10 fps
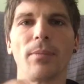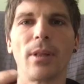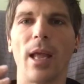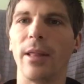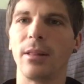
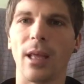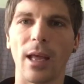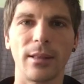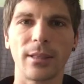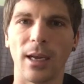and
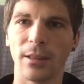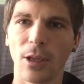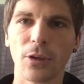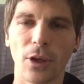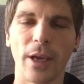that are
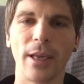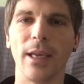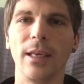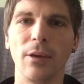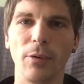not going
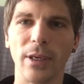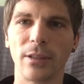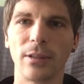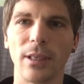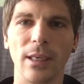anywhere
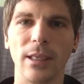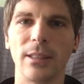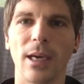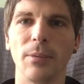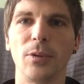
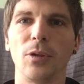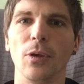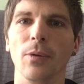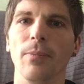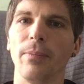anytime
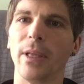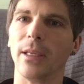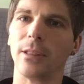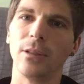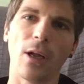soon.
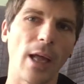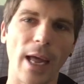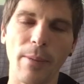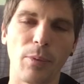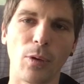It's not
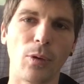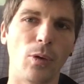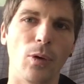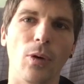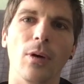Apple
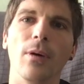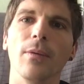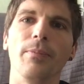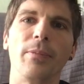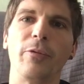or
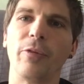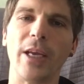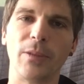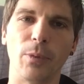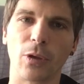
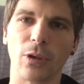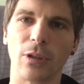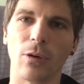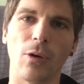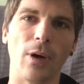
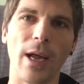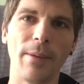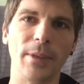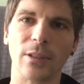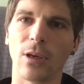Facebook or
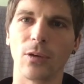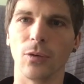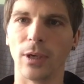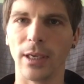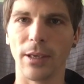Amazon
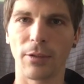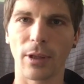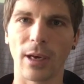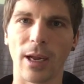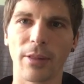or
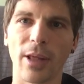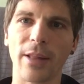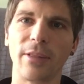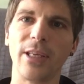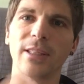anything like
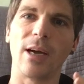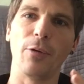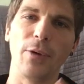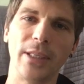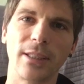that. These are
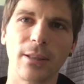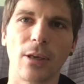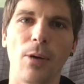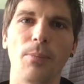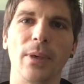recent
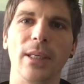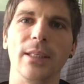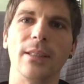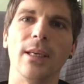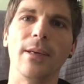
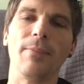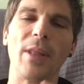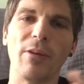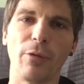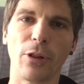companies.
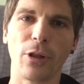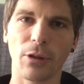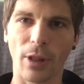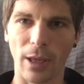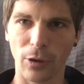Even
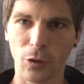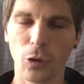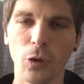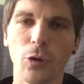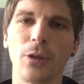though they're
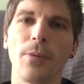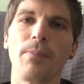huge,